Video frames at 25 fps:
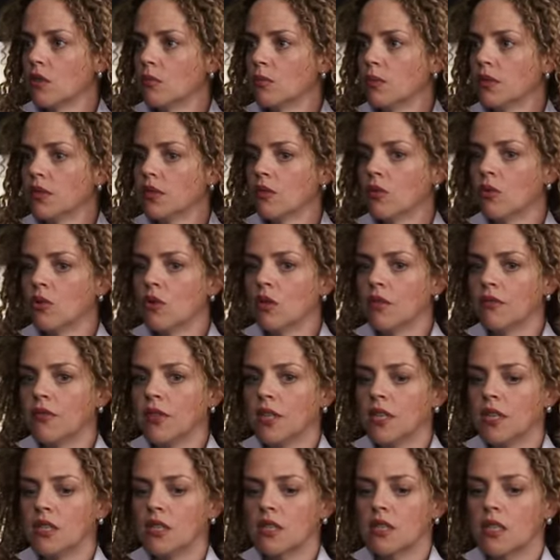But all of
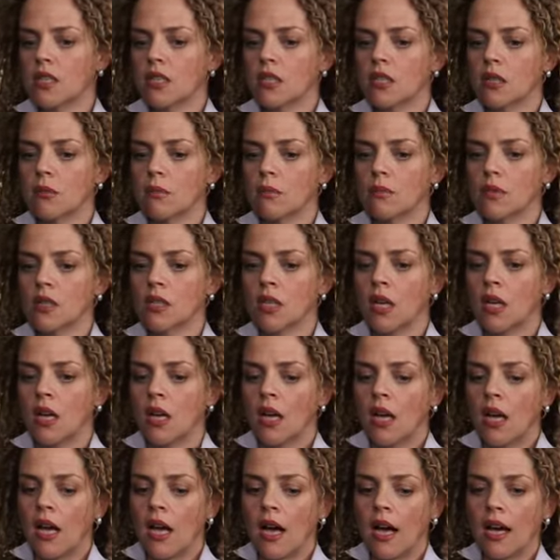these systems
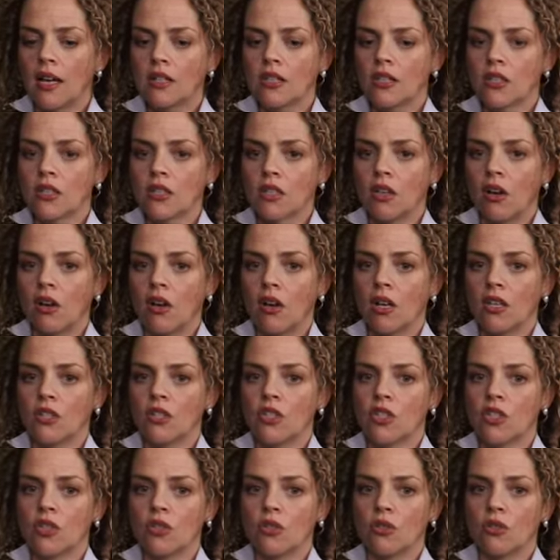are designed
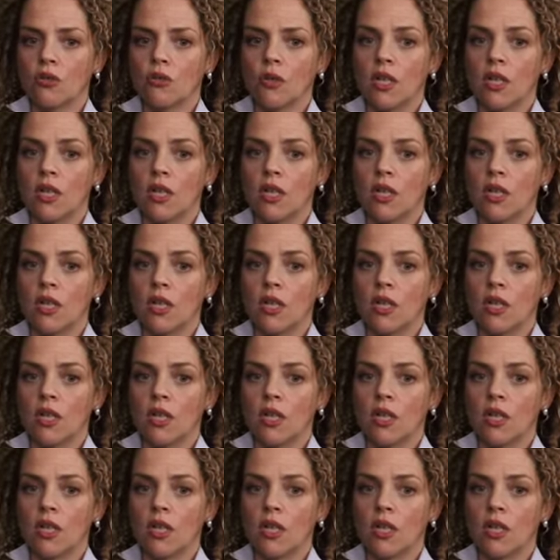to